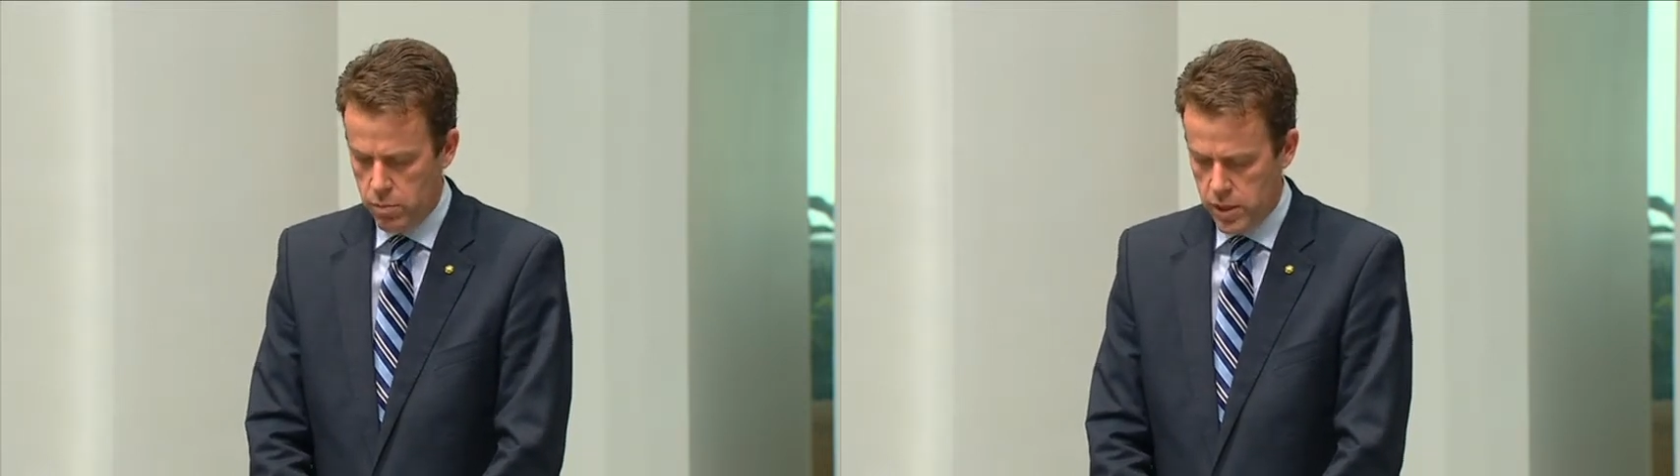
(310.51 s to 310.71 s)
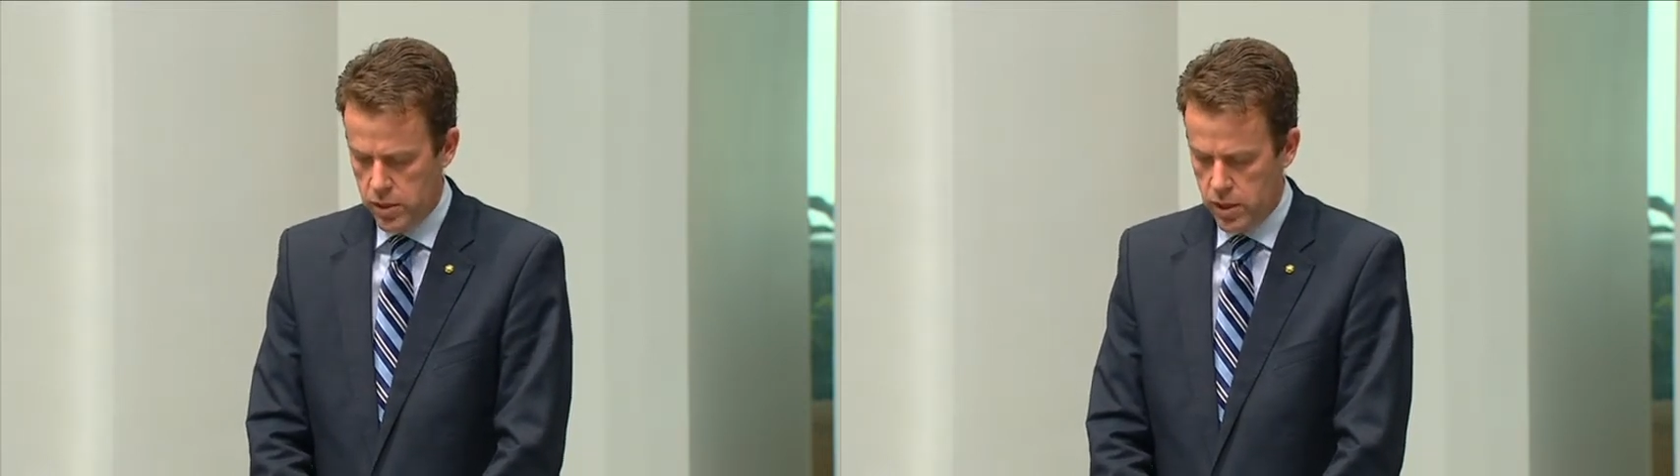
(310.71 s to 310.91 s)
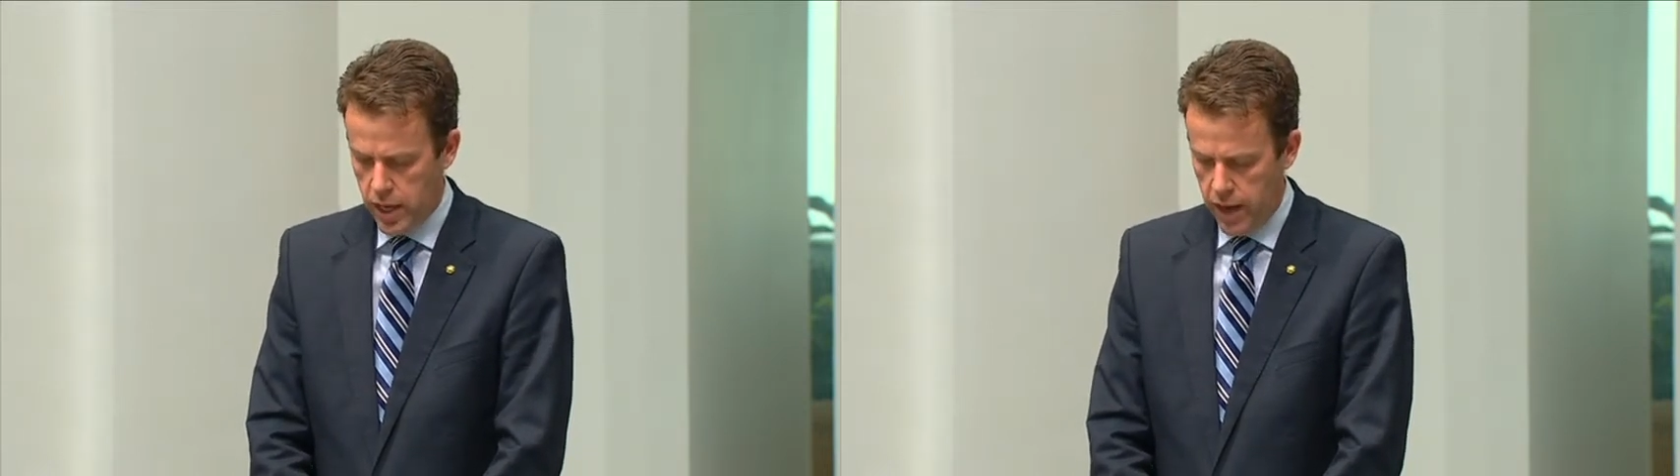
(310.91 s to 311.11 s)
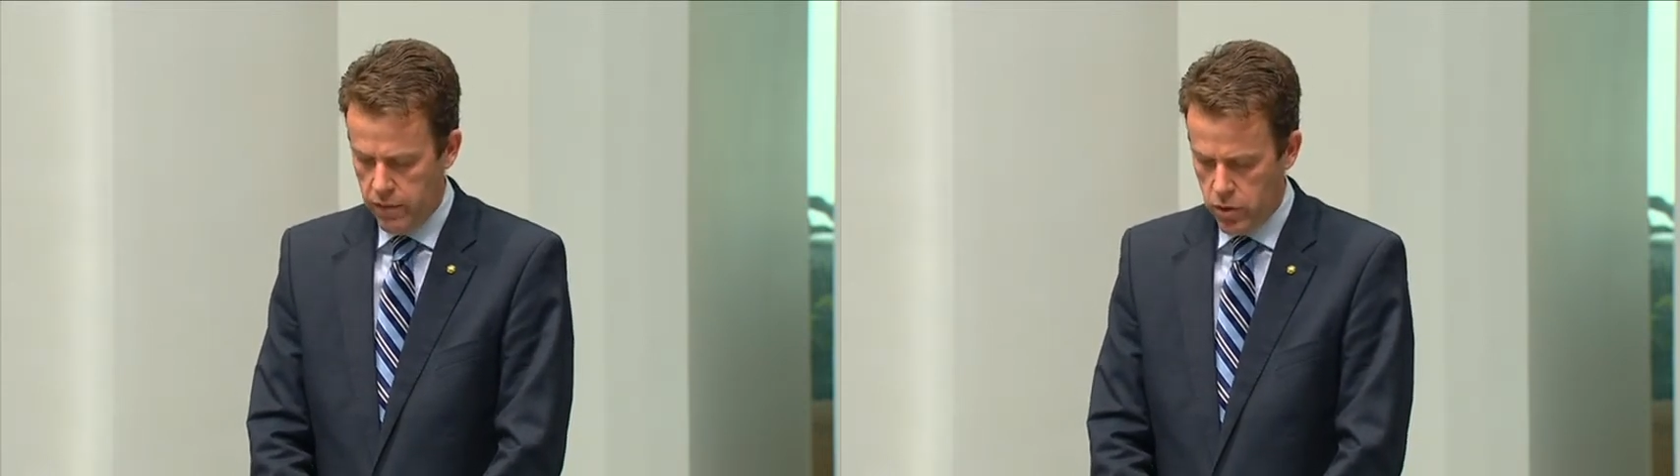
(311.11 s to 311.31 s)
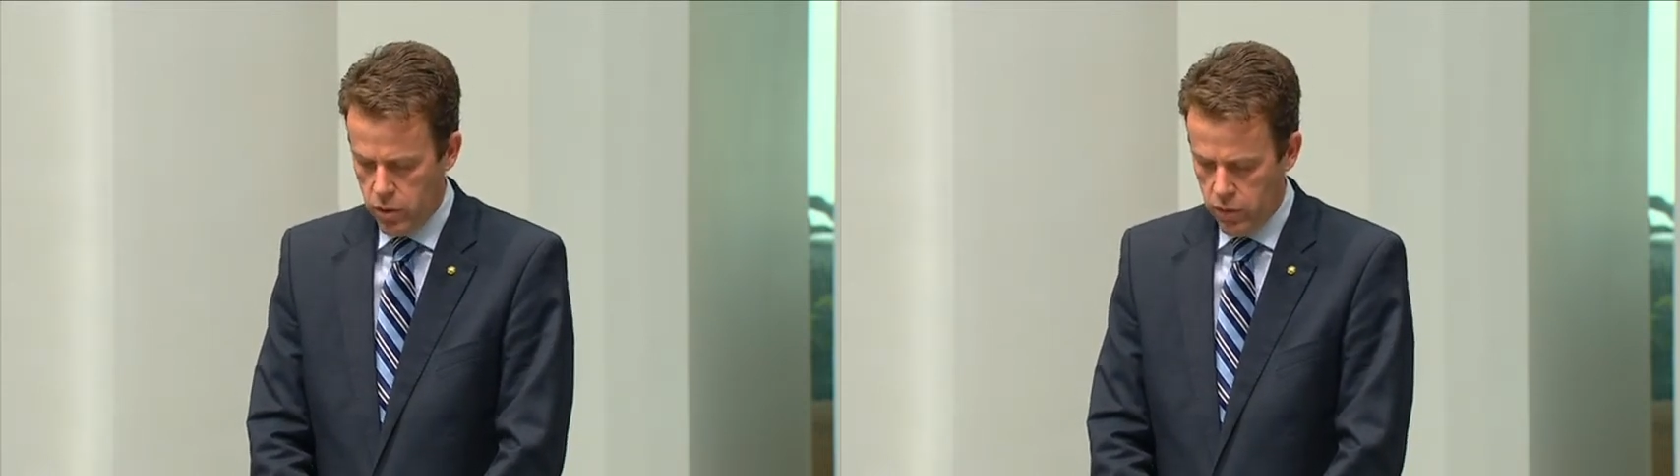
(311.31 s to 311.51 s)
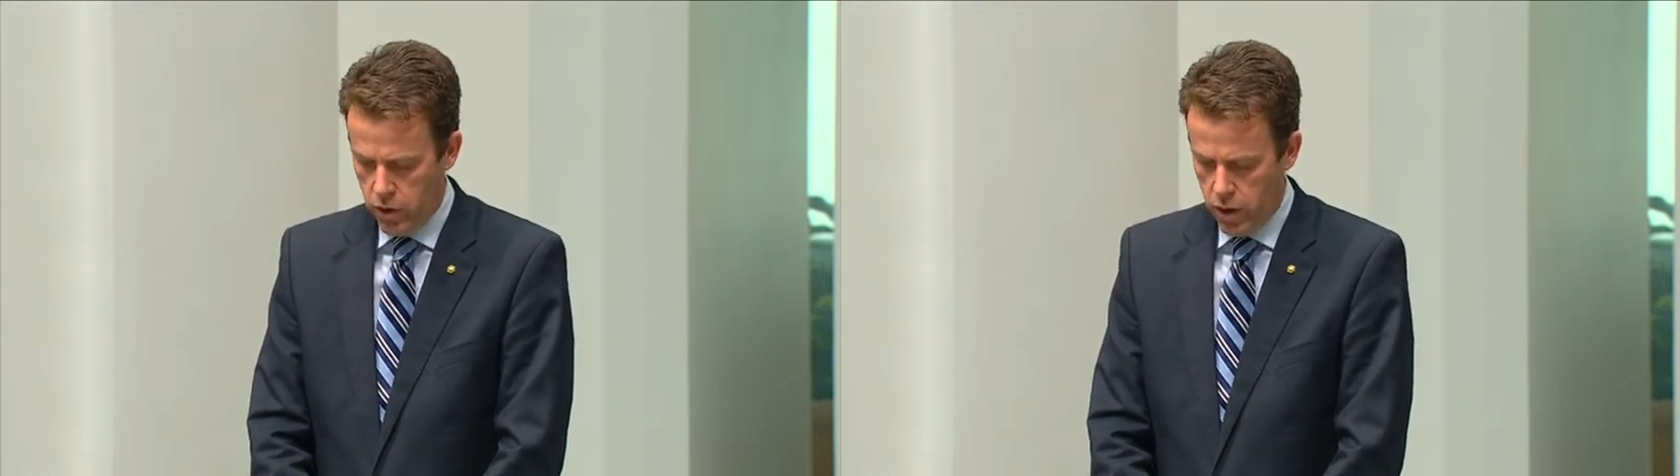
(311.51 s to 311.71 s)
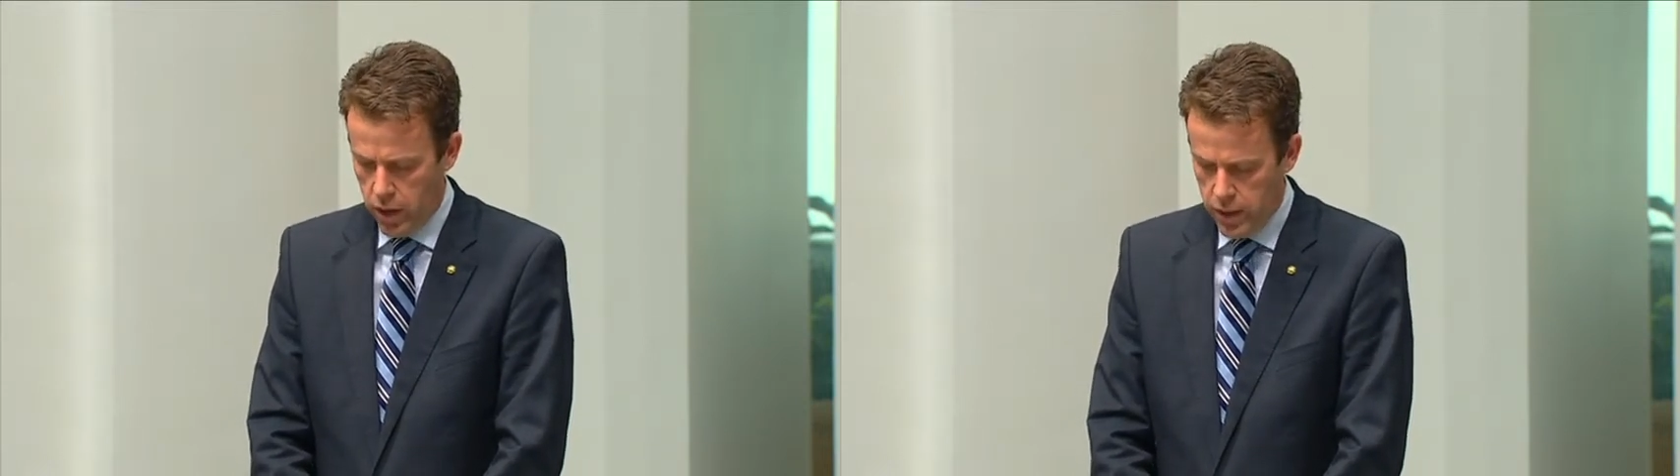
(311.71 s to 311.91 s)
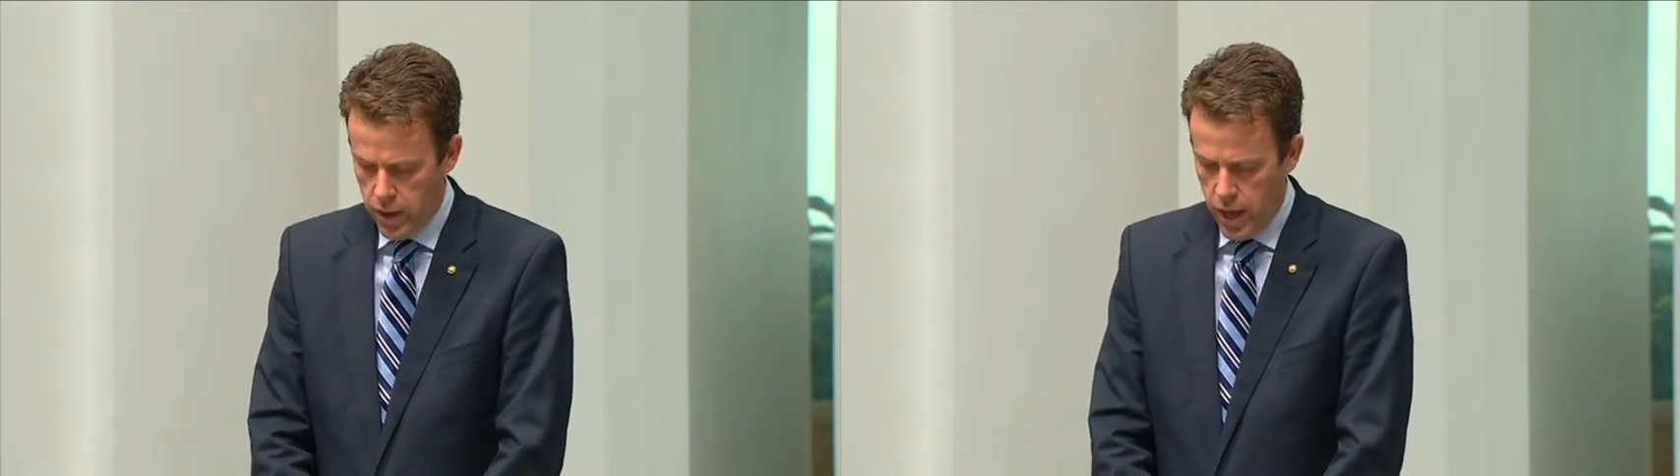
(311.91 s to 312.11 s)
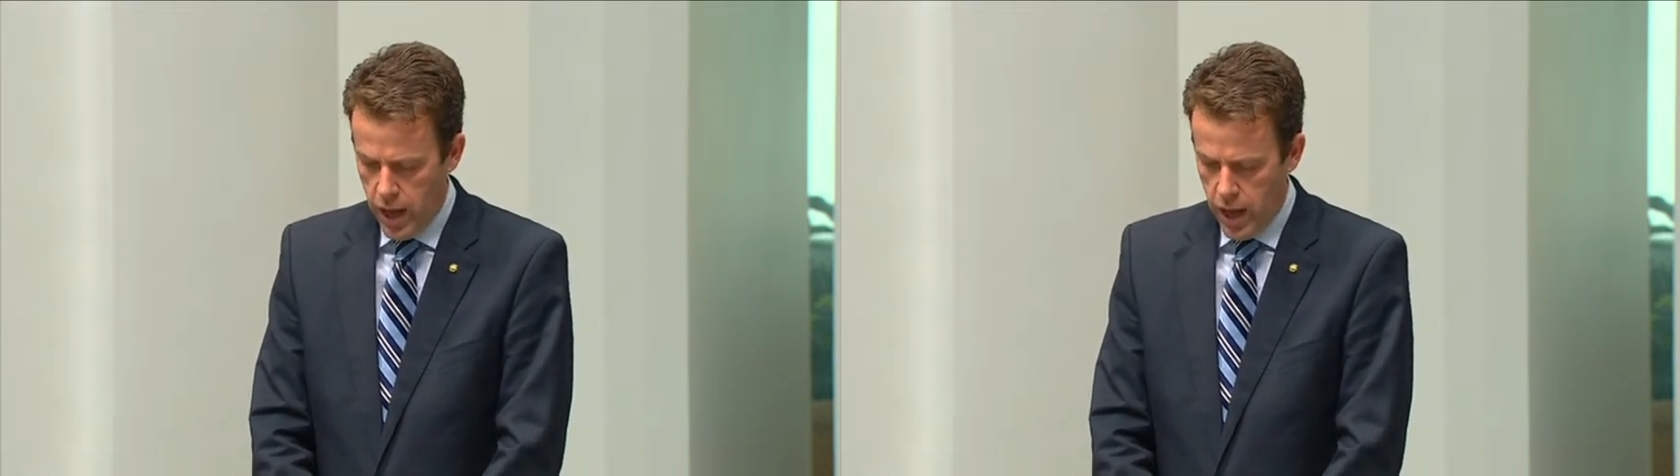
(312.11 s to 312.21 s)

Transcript: Mr David Irvine